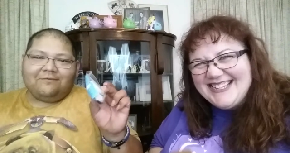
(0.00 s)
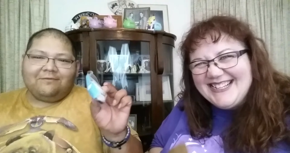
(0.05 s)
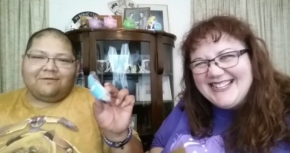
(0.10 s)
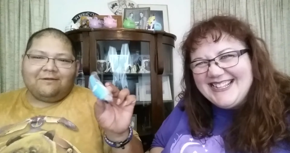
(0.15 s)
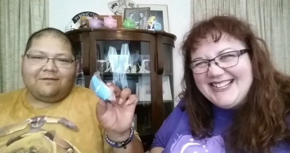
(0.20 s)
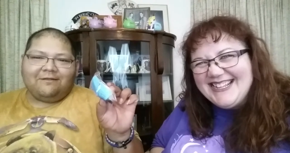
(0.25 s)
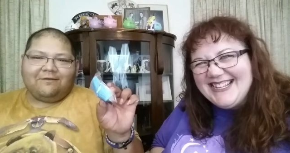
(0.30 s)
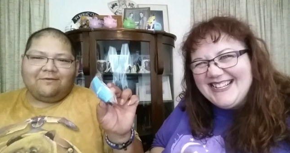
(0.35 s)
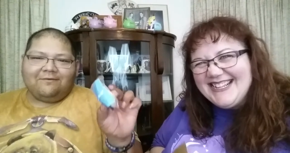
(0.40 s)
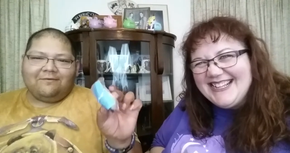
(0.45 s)
Speaker 1: with our
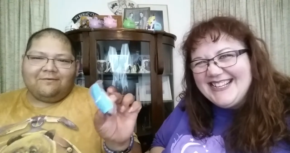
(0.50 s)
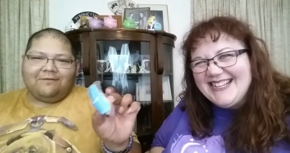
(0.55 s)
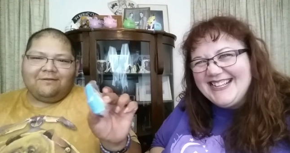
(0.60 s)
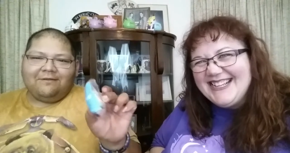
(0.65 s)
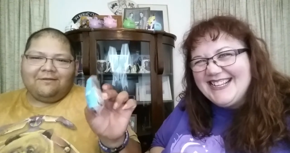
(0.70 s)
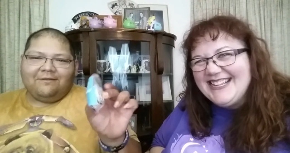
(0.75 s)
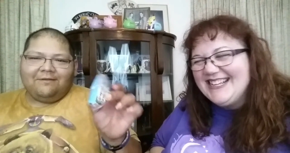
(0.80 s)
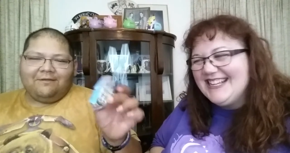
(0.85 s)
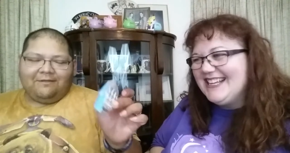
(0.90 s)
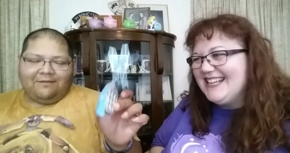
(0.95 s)
little.
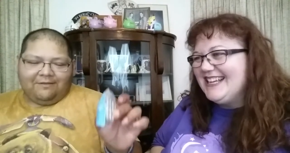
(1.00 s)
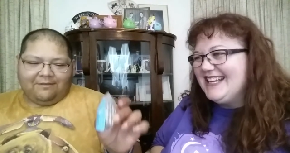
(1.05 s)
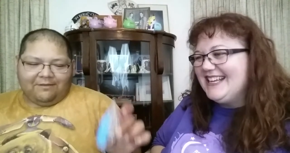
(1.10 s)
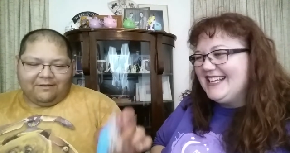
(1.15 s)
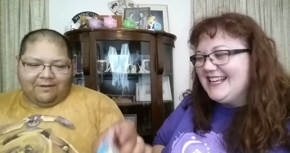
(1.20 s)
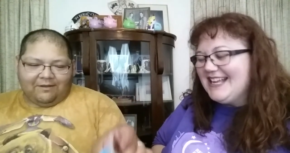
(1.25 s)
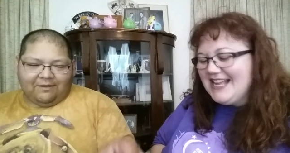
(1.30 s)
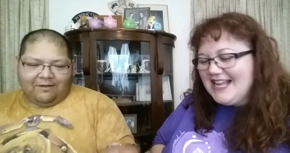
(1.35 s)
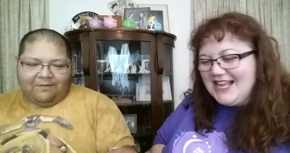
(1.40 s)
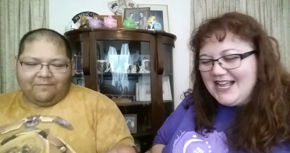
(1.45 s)

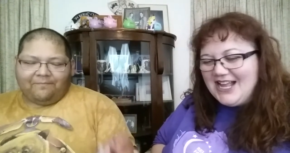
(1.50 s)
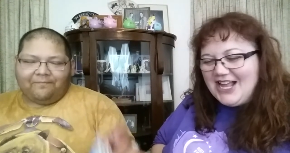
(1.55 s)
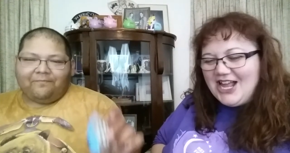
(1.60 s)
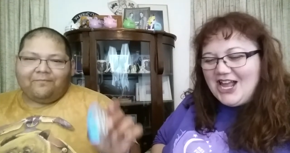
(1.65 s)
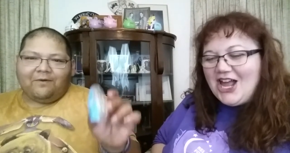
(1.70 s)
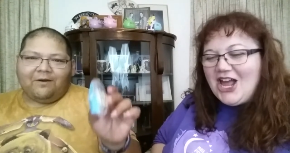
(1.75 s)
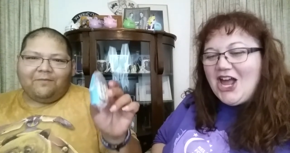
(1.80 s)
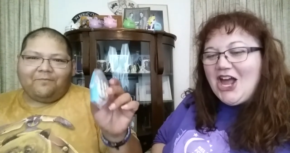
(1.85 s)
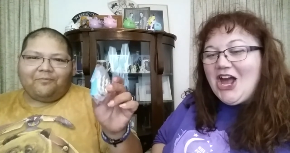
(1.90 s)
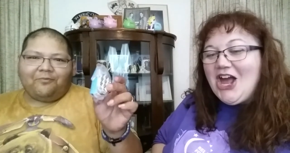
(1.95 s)
Uh, uh
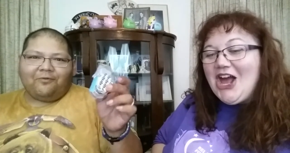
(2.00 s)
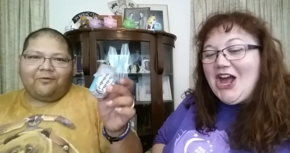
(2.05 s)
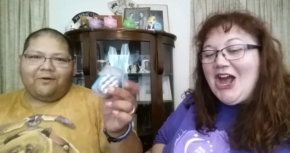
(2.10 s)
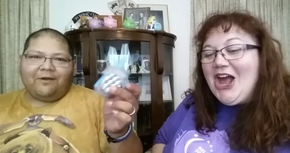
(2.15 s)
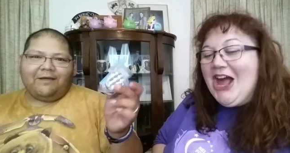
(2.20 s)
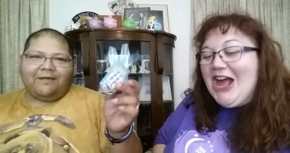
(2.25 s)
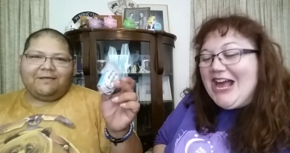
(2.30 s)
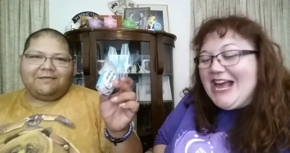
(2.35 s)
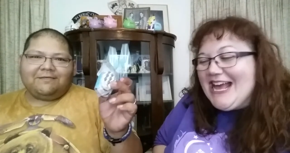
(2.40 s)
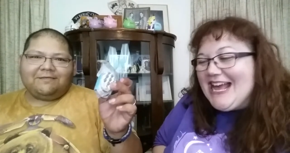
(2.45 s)
our
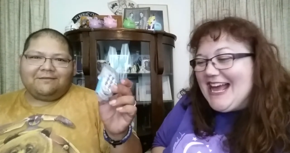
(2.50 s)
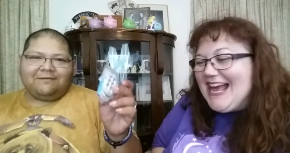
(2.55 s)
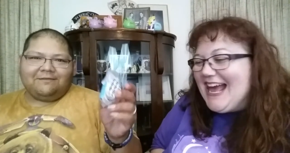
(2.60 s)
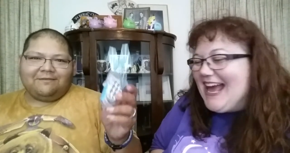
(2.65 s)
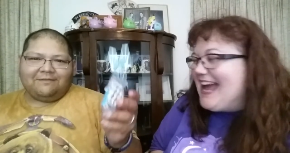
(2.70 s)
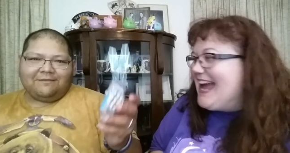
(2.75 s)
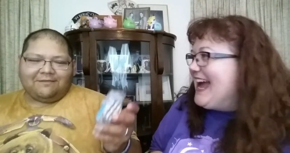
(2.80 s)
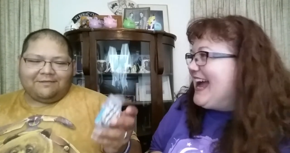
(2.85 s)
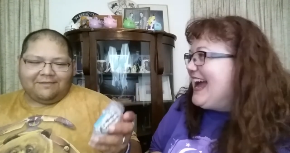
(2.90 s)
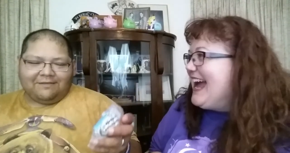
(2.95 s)

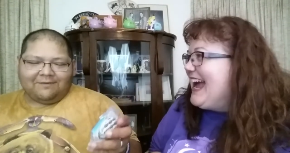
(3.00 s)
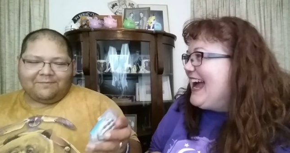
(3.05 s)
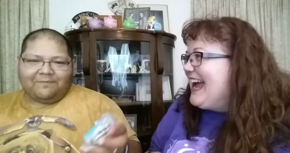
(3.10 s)
prize,